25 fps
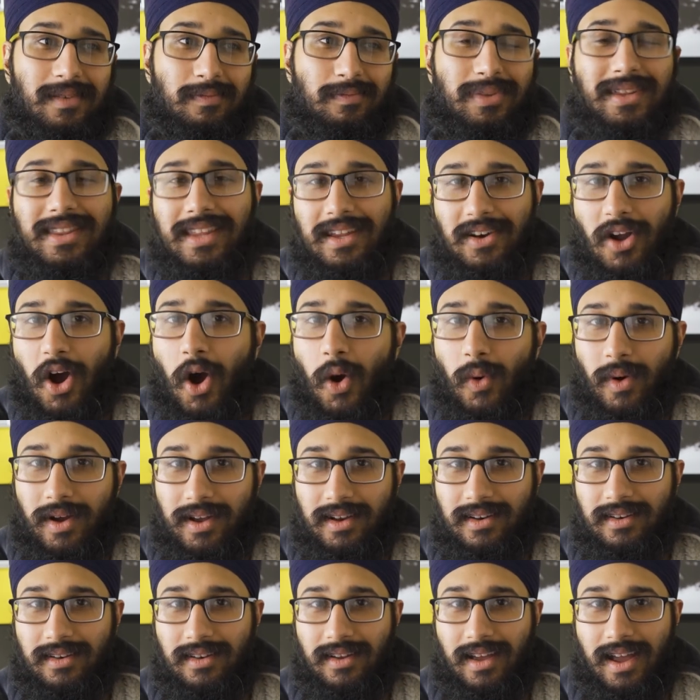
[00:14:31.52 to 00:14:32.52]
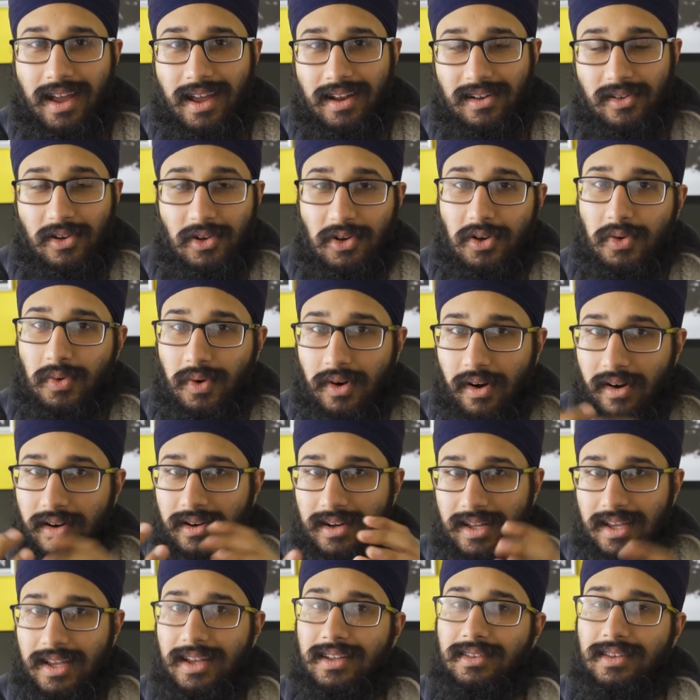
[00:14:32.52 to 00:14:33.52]
but then Owen and Luke were
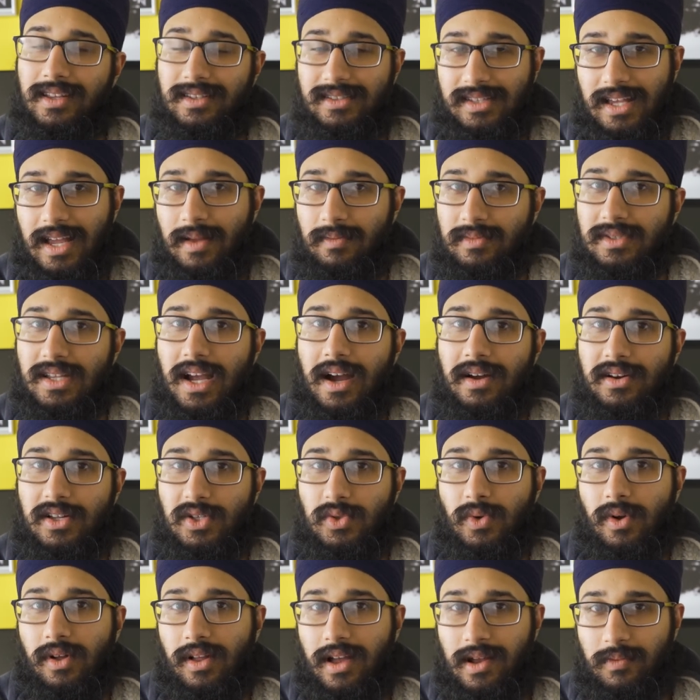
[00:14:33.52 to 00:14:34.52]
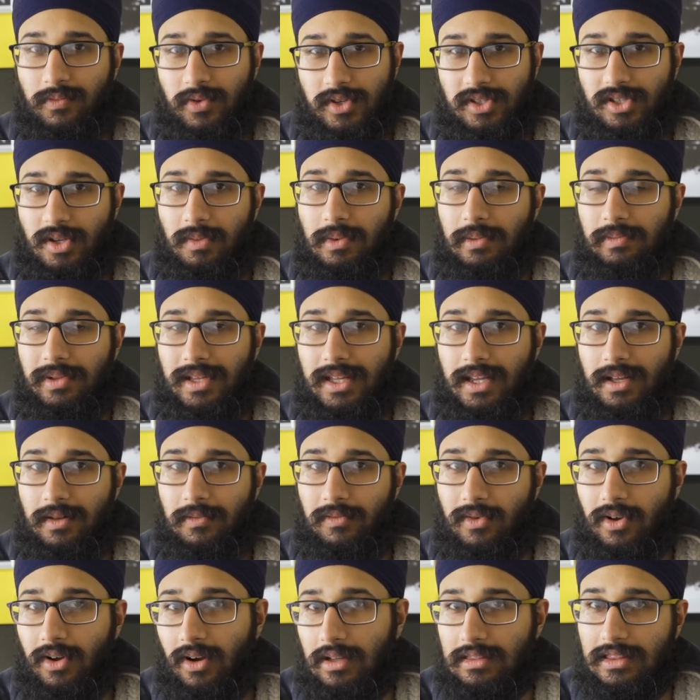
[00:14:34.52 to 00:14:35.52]
already in the same town as well and presumably
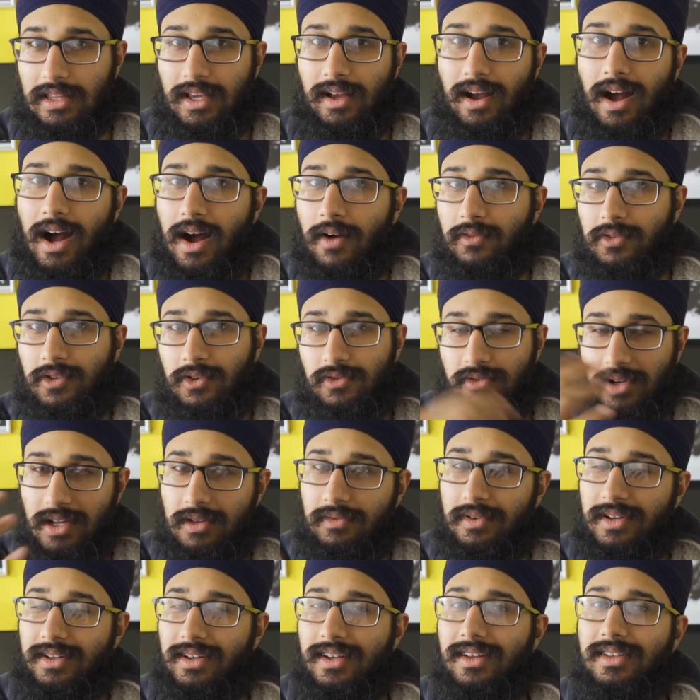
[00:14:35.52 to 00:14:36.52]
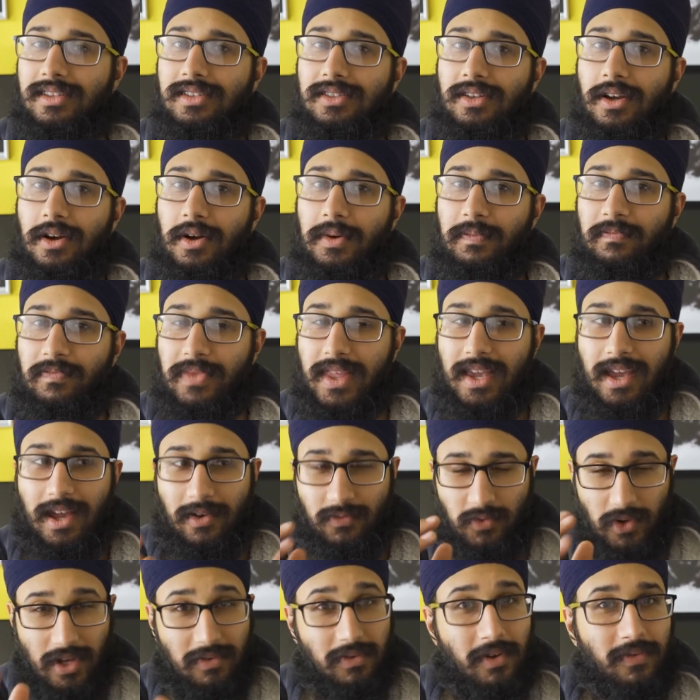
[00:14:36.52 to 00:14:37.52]
got there after Reva did. So
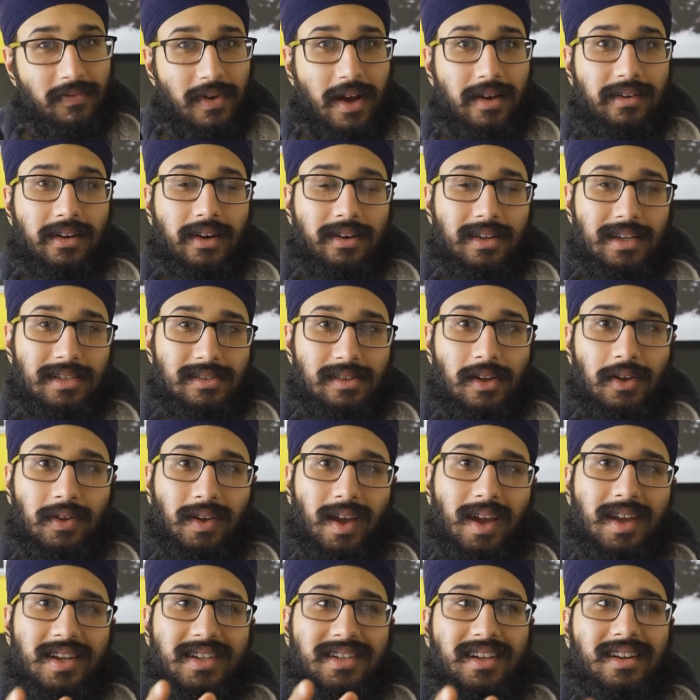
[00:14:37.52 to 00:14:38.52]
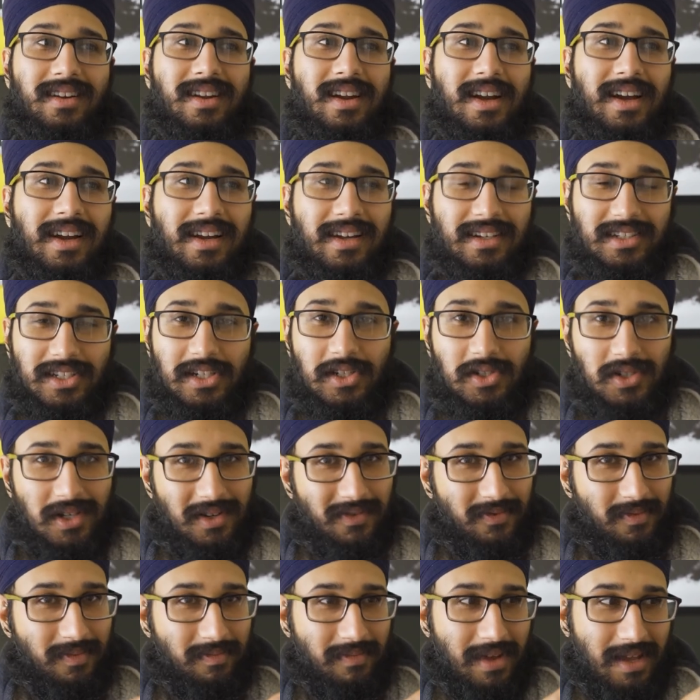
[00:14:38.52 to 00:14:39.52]
if Reva found out his location, she should
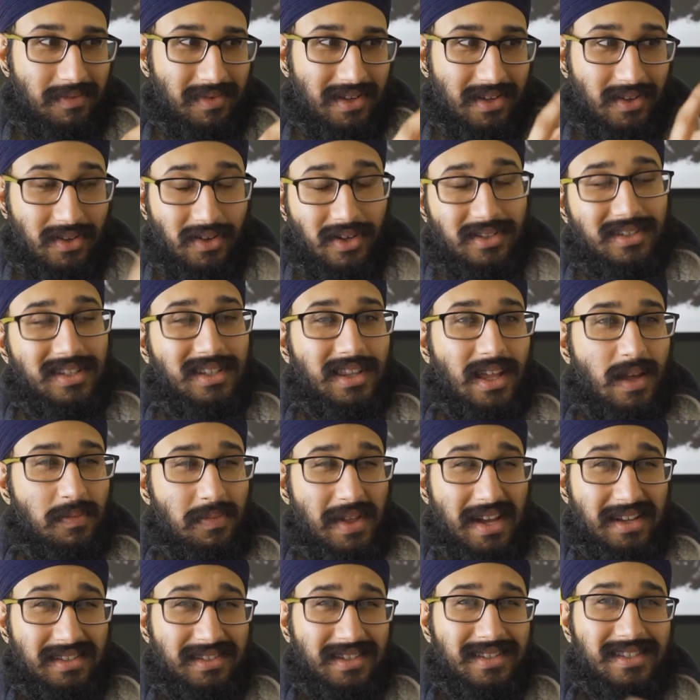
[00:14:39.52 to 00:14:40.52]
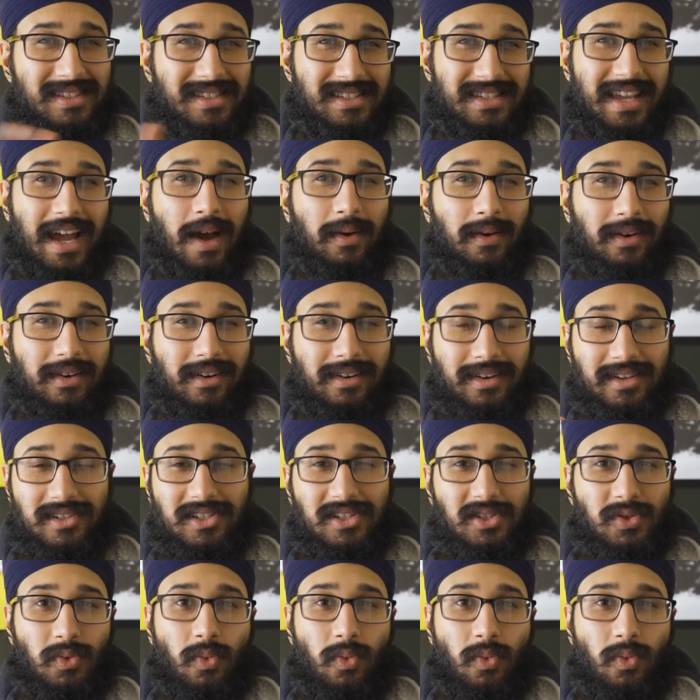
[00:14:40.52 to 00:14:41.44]
have maybe got to that place and scouted it and just